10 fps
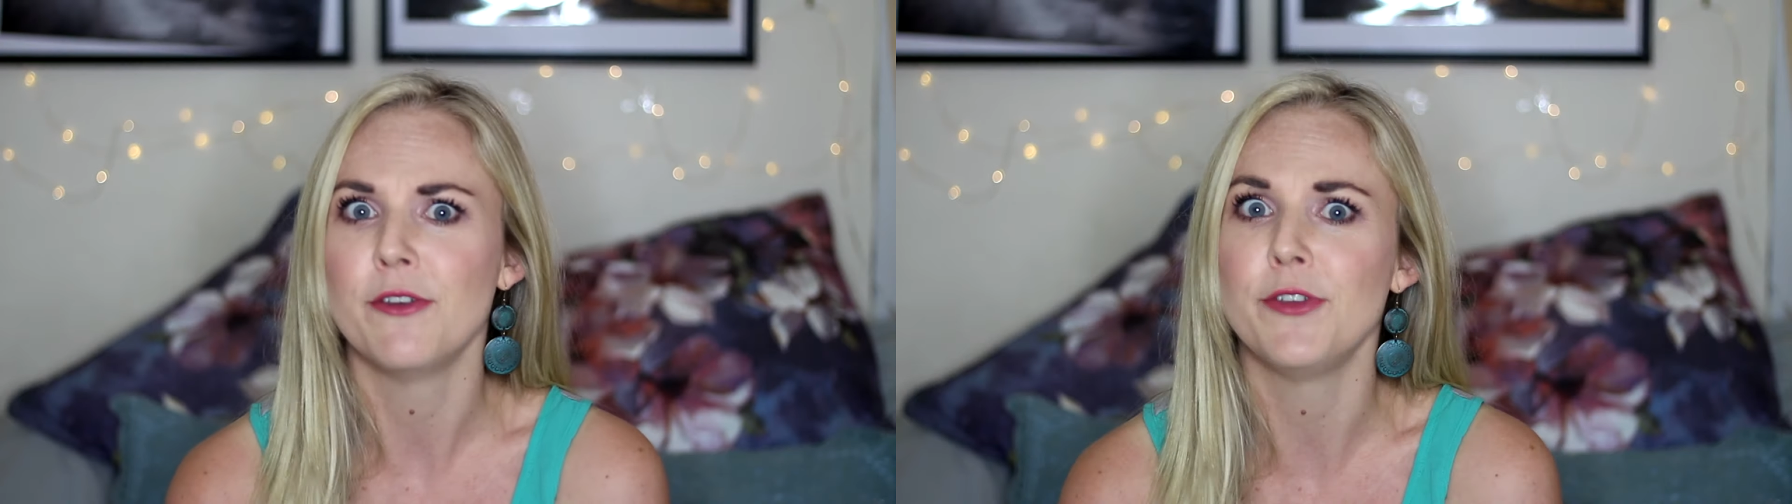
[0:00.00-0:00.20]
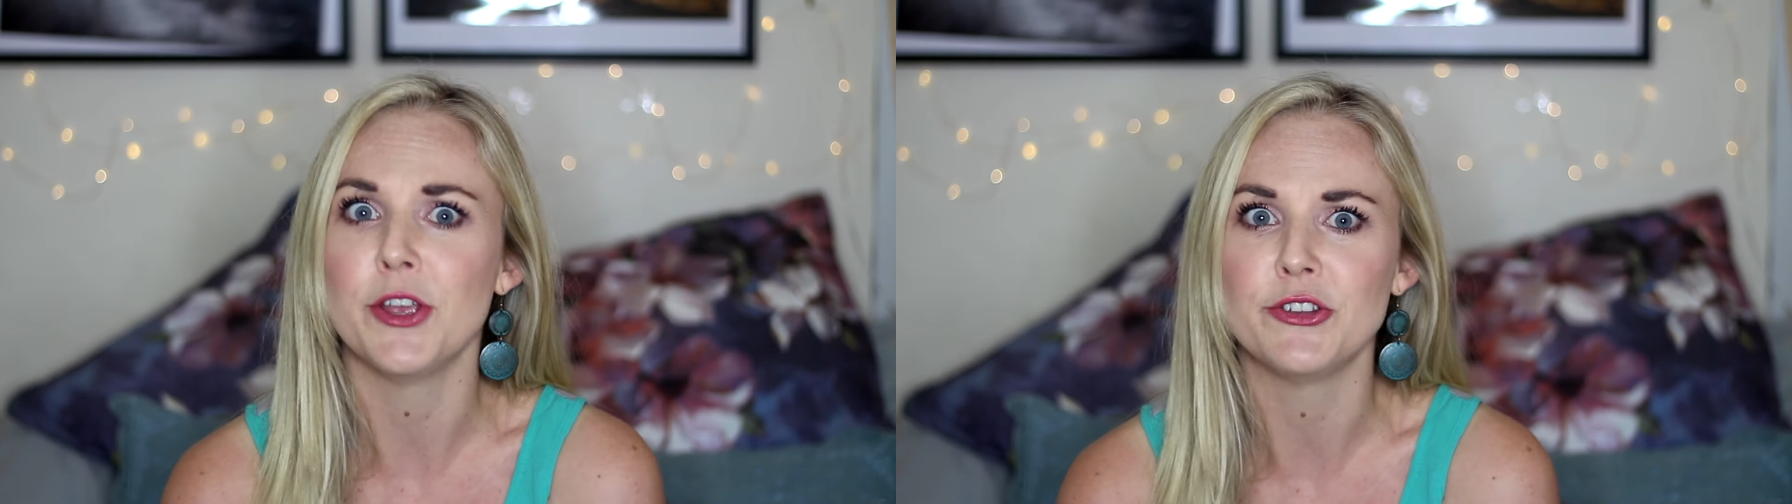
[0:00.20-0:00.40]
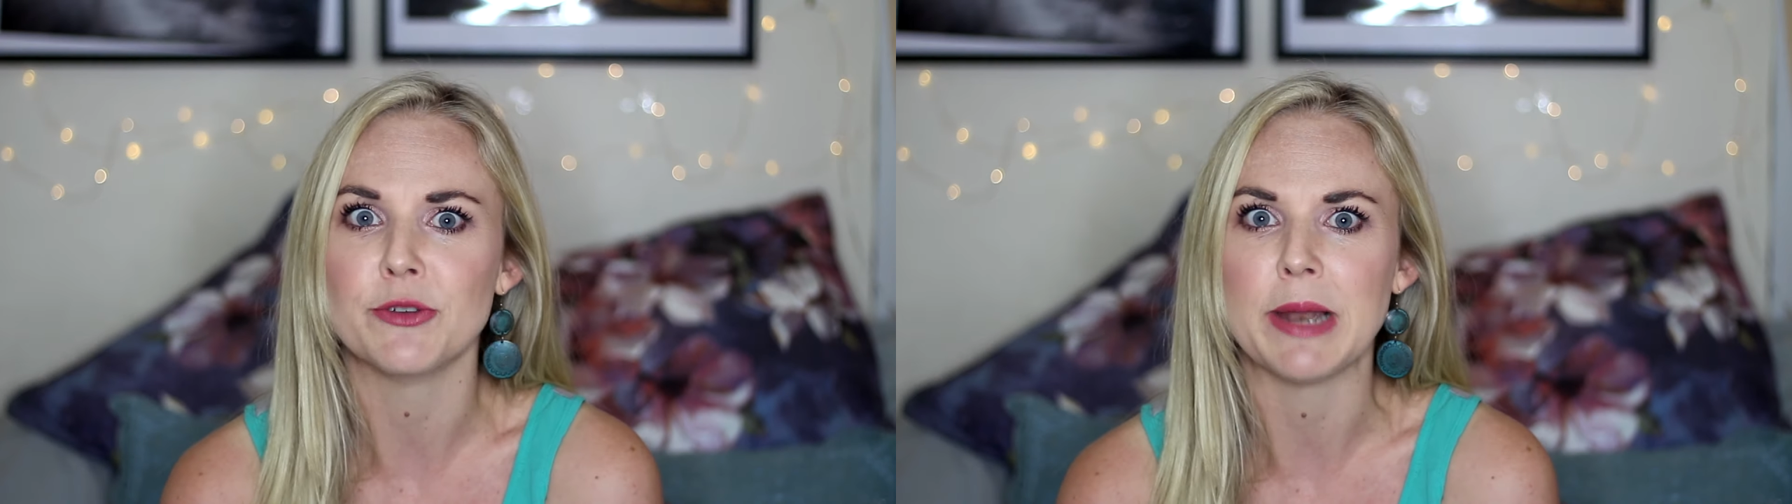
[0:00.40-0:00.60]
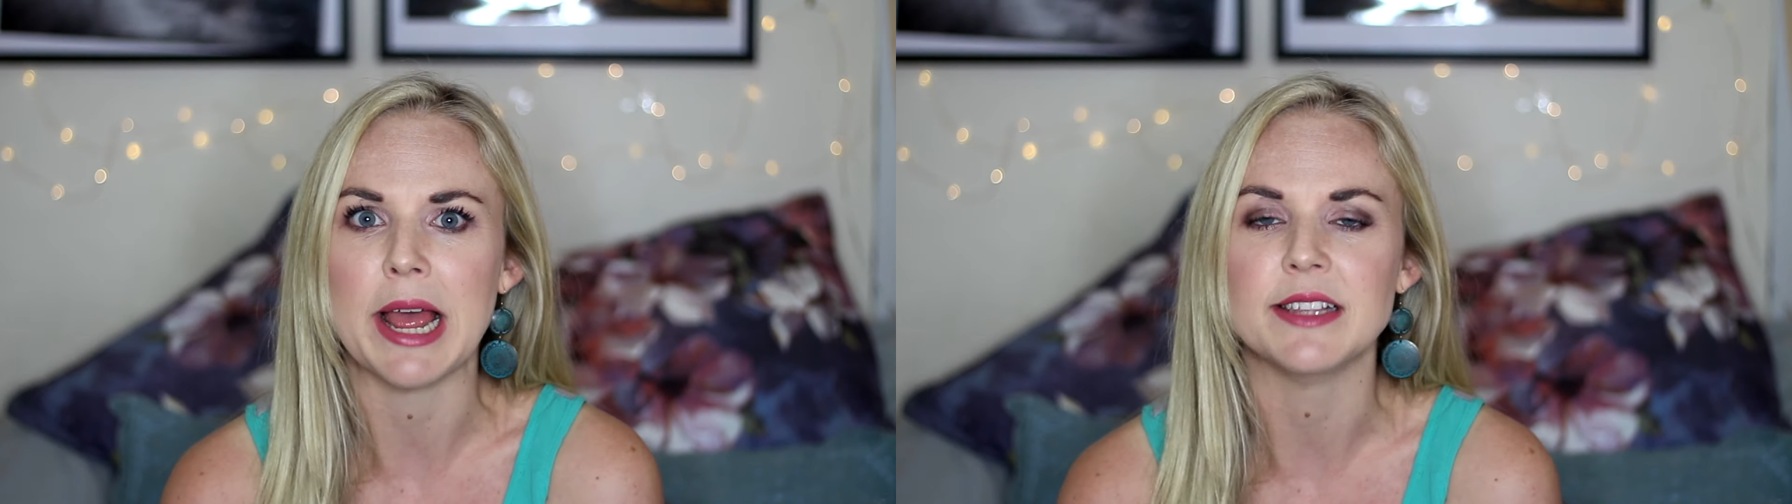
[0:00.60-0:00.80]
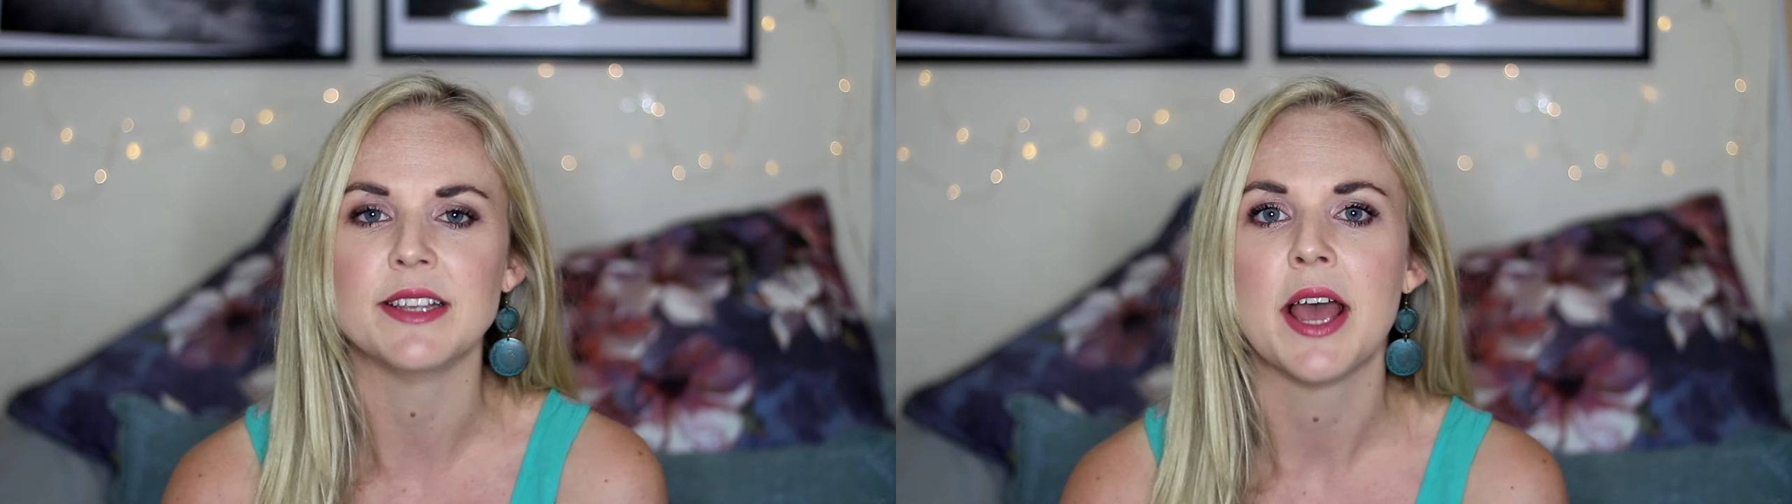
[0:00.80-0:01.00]
future
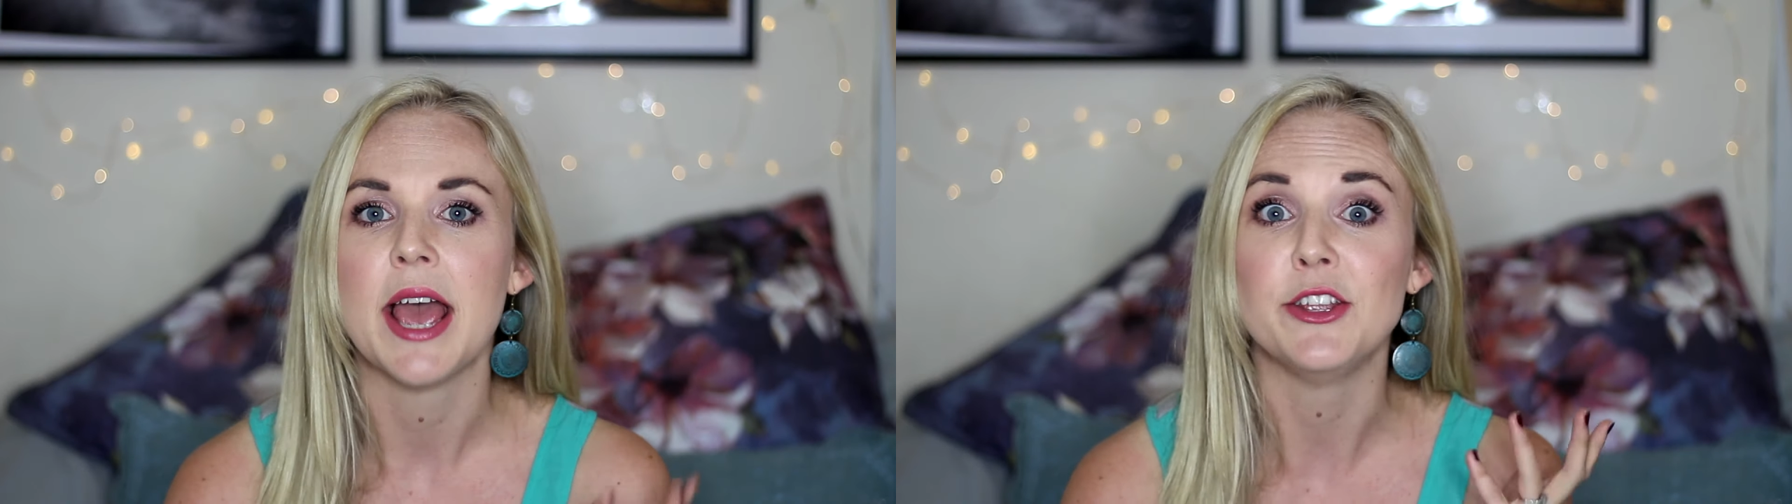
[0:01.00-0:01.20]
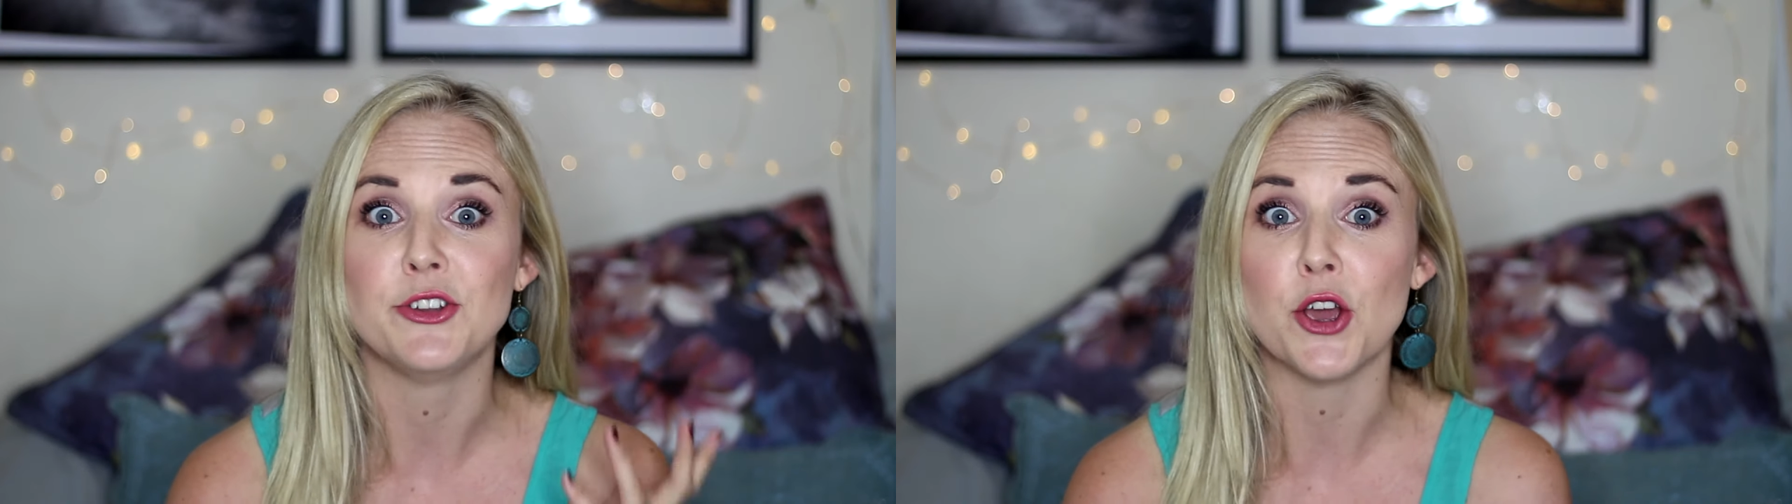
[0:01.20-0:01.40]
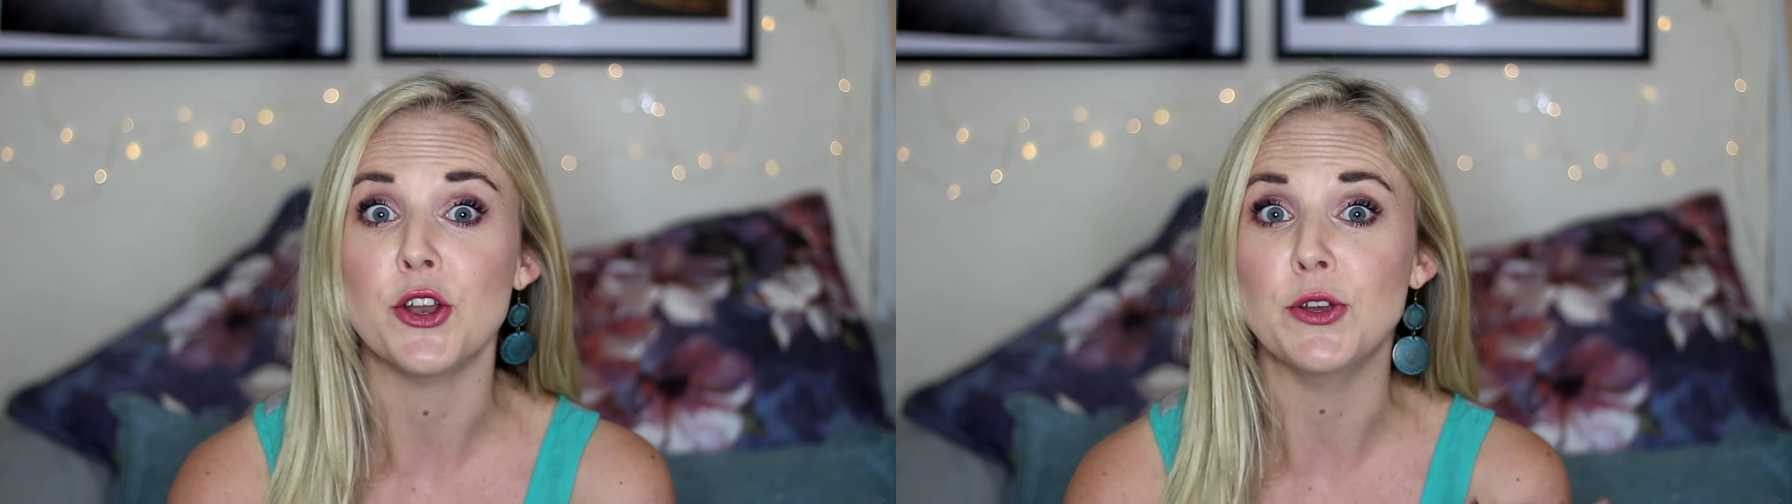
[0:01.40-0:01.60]
plans, and you don't know